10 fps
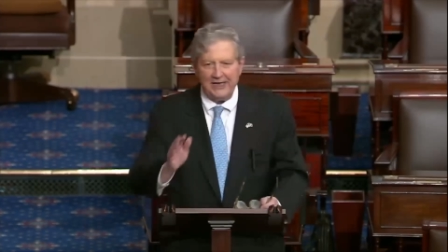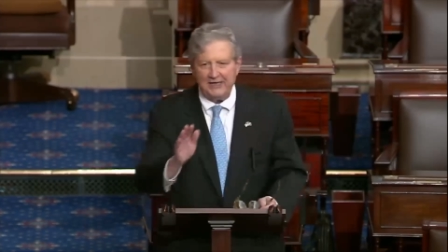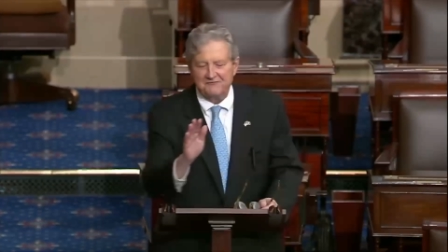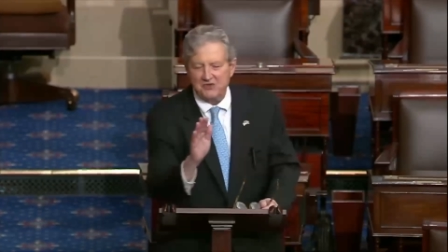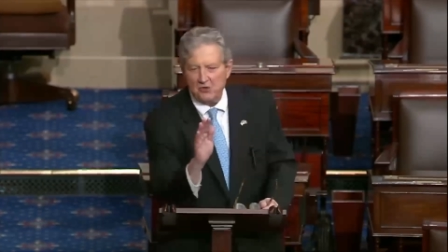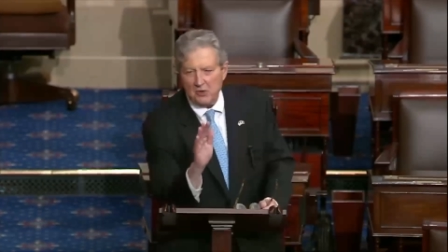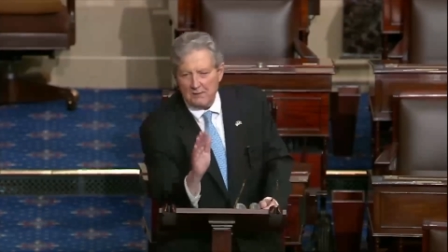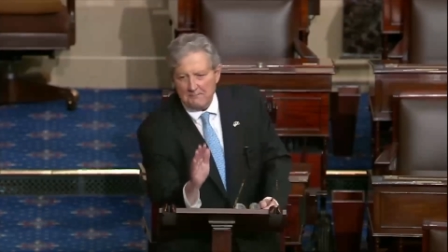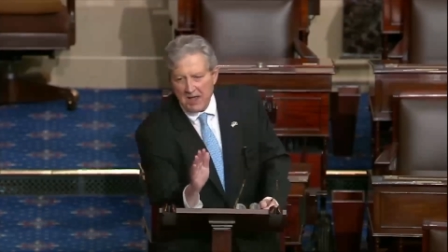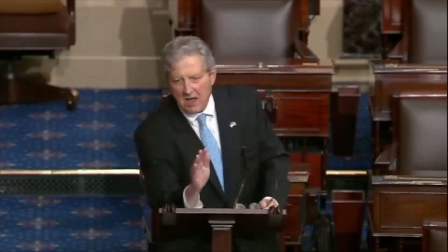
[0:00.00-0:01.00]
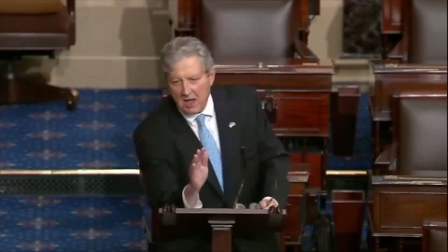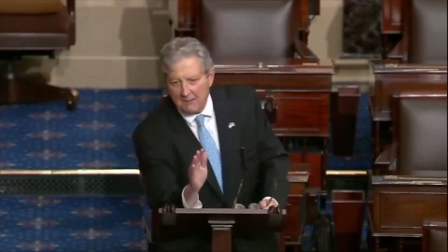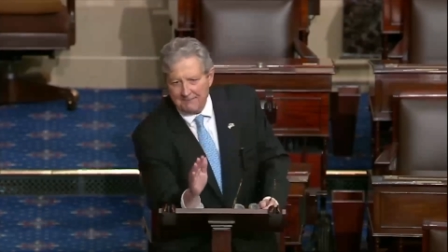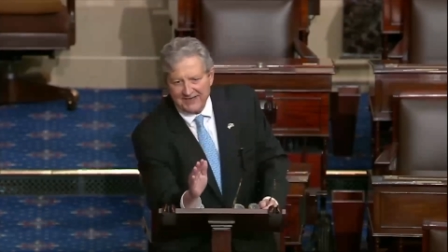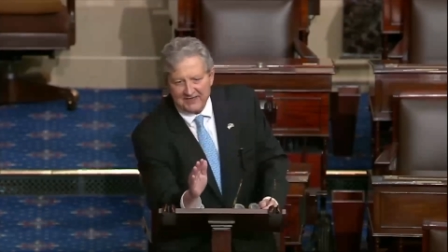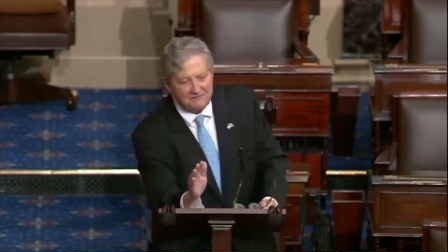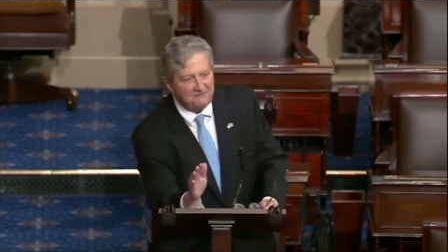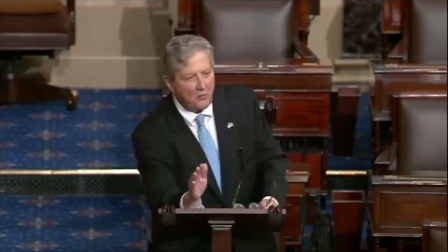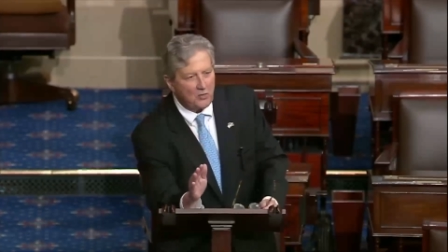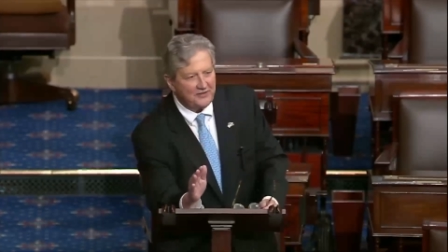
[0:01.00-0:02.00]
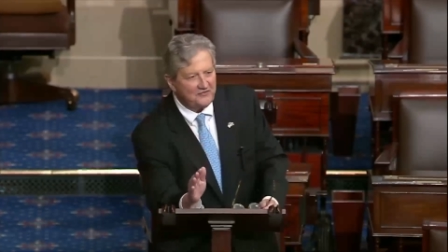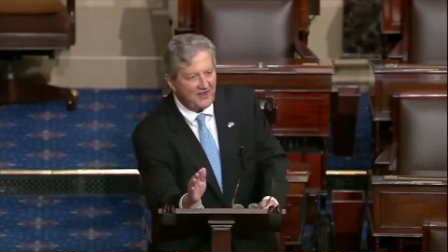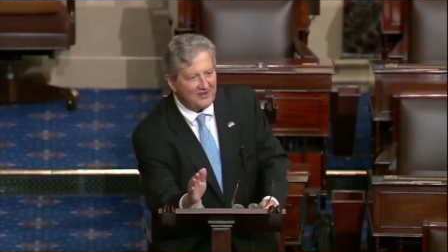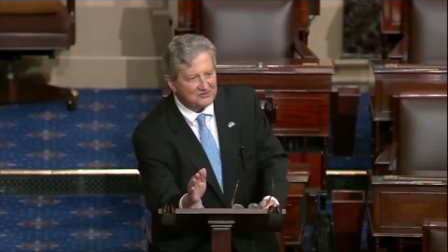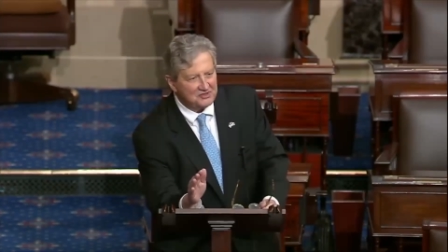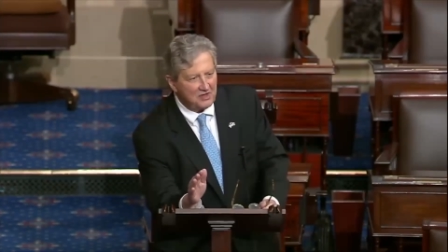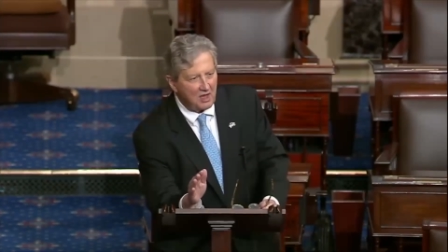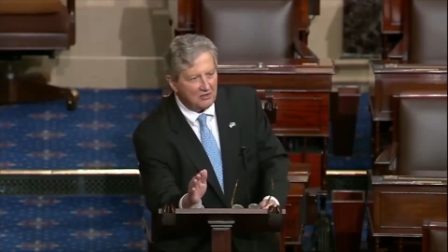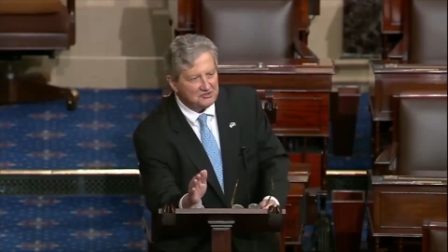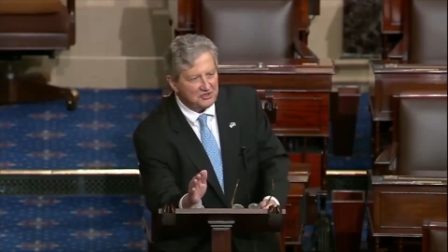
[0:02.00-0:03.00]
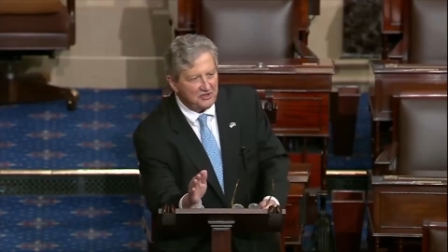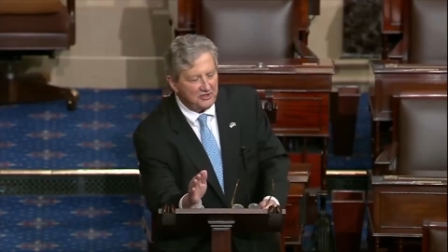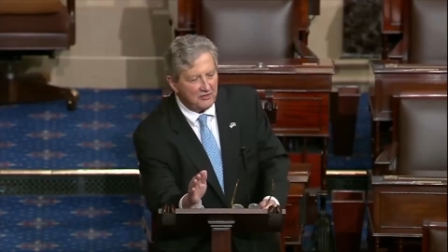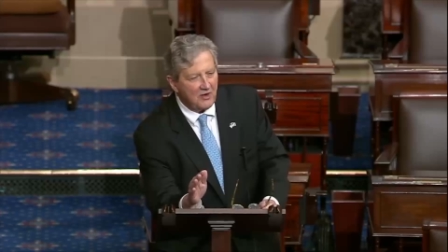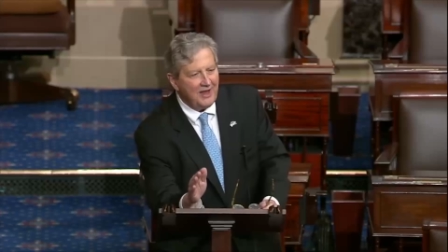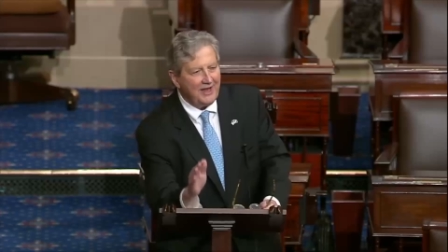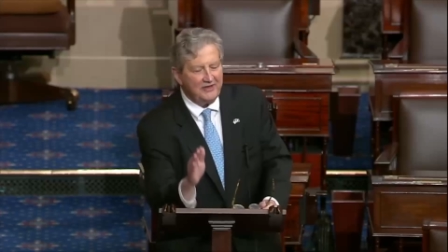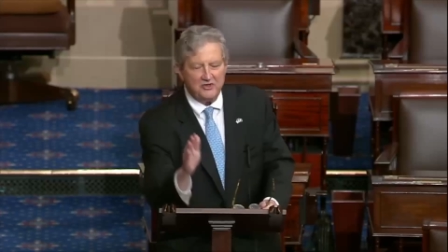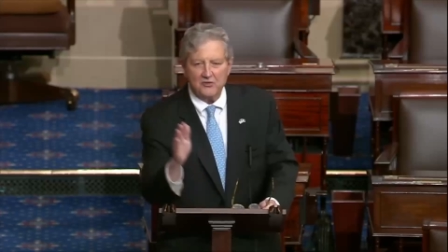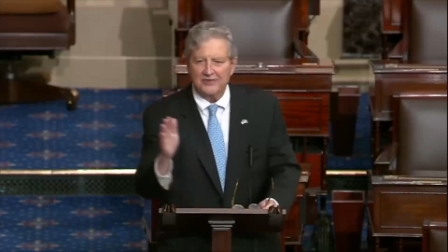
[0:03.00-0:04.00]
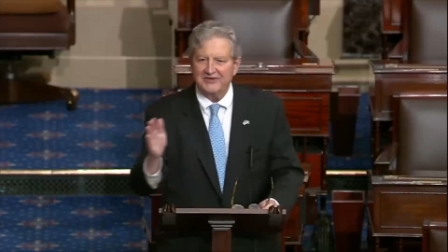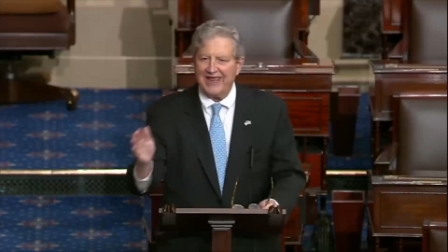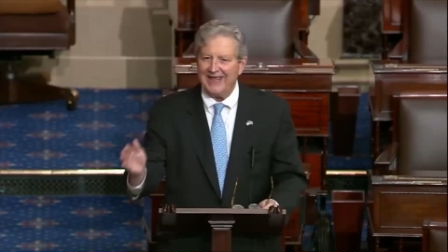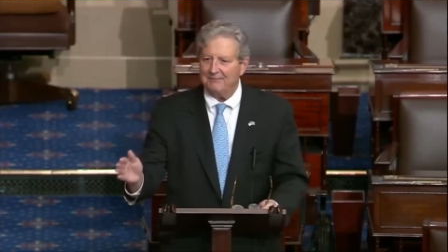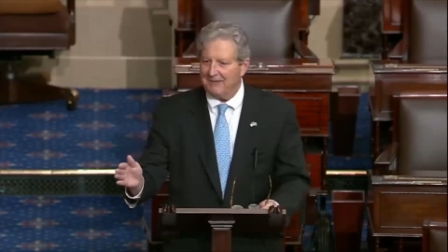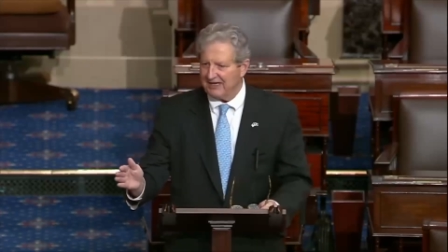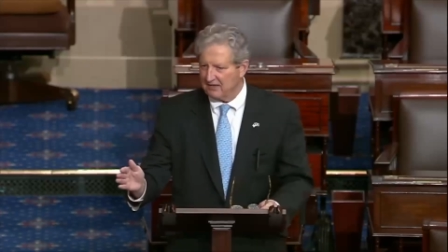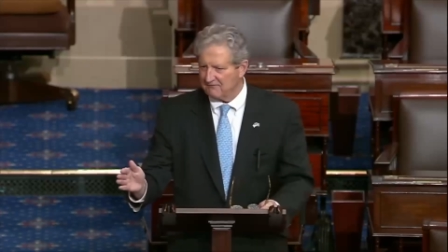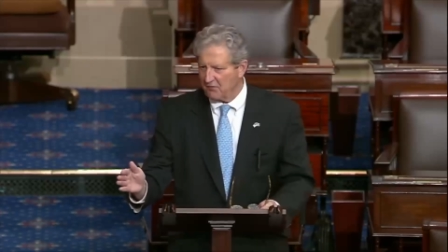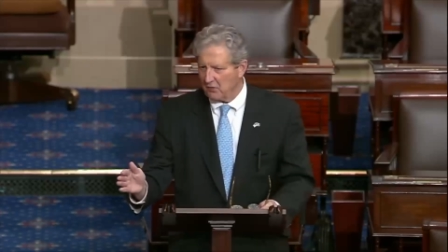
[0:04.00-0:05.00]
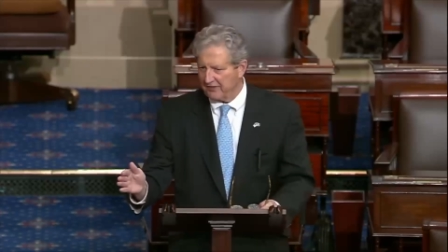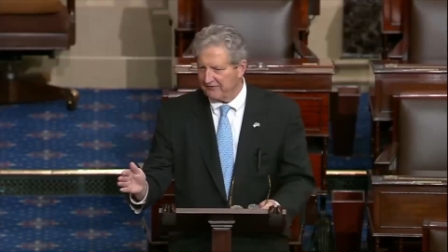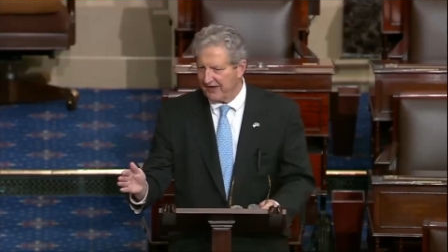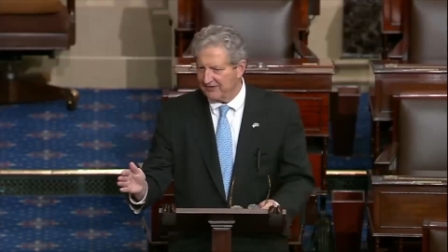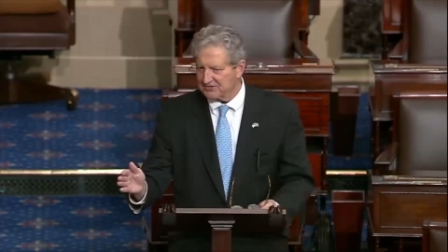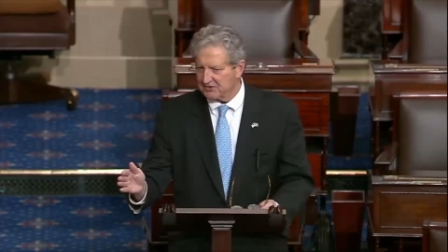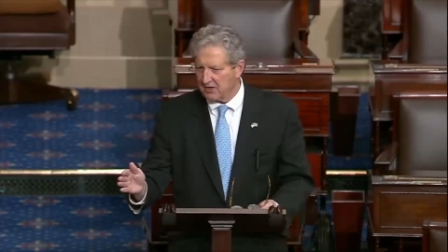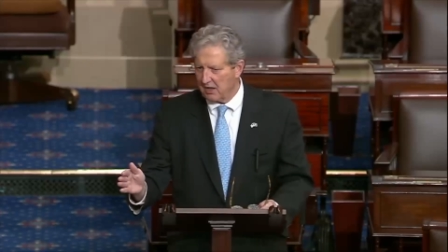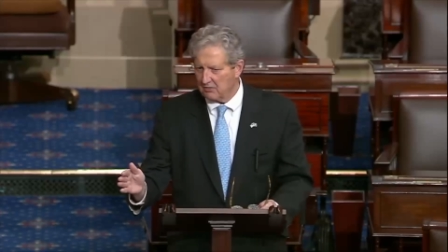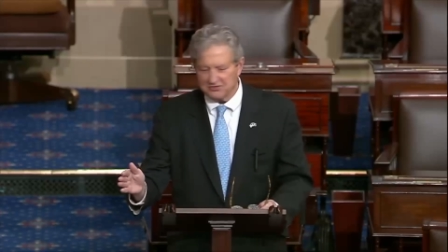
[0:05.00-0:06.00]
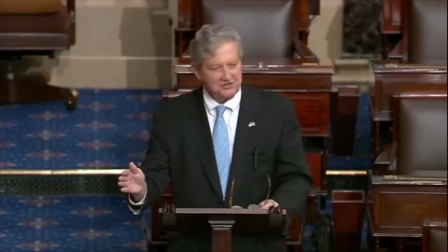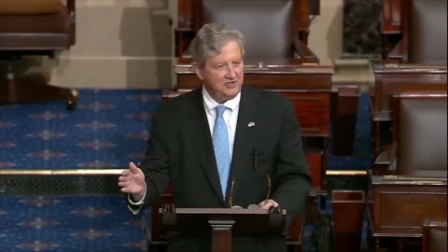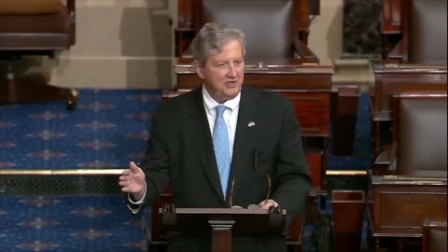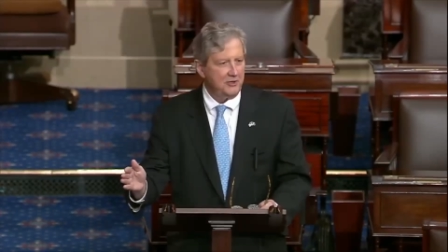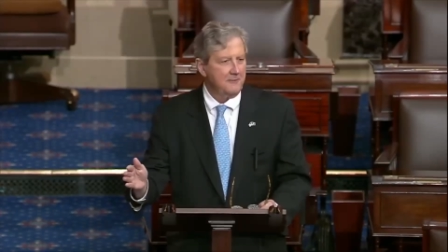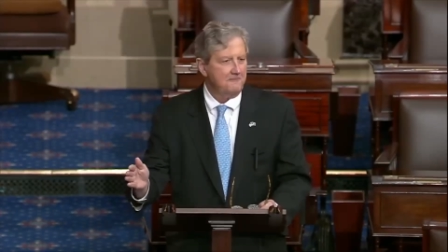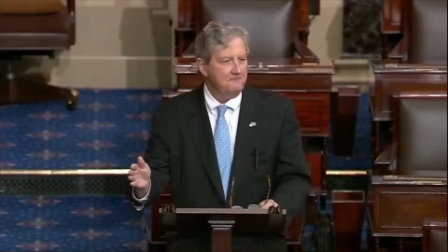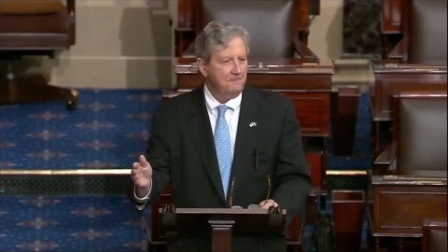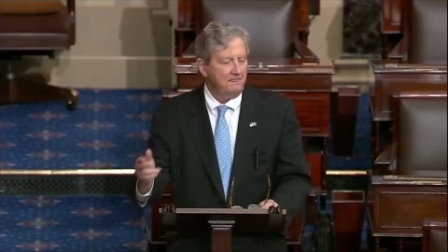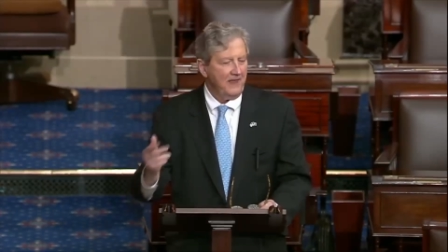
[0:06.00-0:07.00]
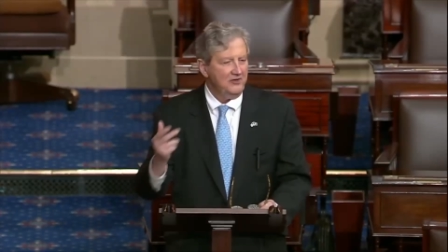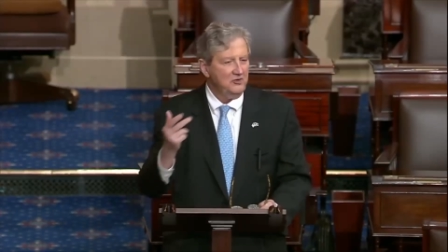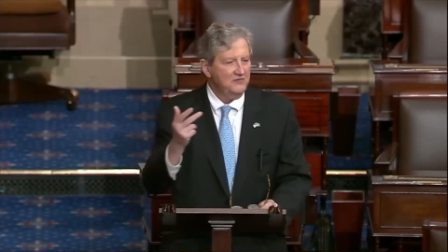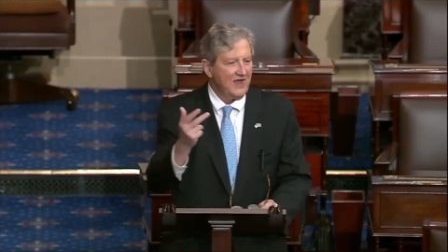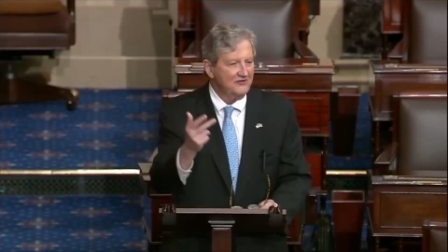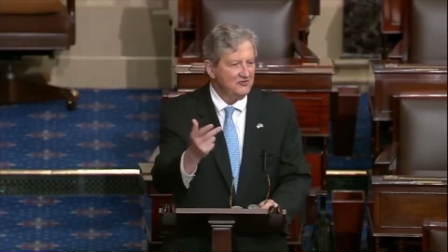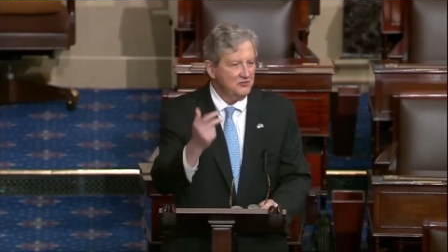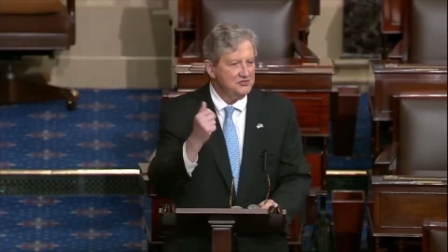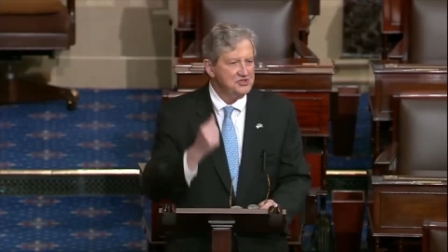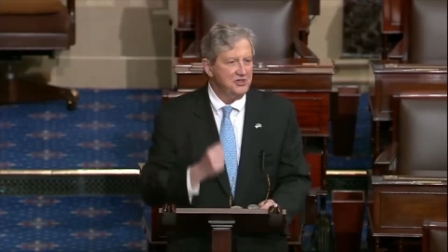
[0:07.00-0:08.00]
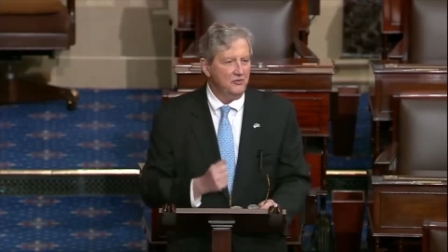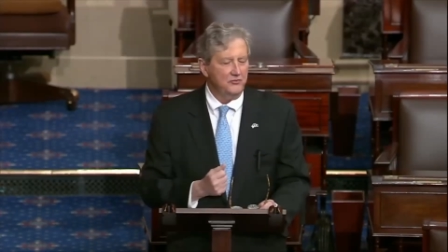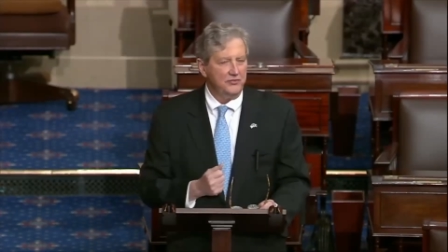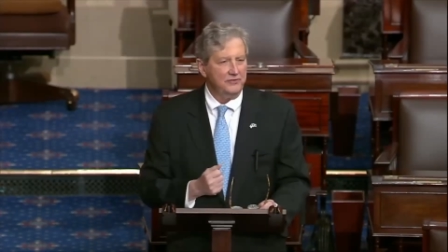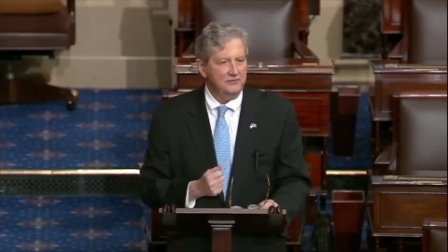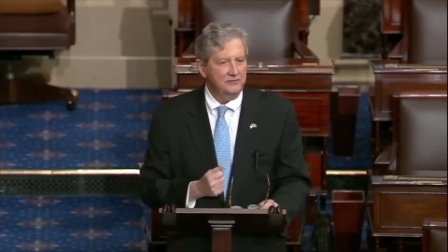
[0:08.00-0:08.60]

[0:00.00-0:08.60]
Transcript: If you're a mom making forty thousand dollars a year and you're a dad making forty thousand dollars a year, and you've got two children,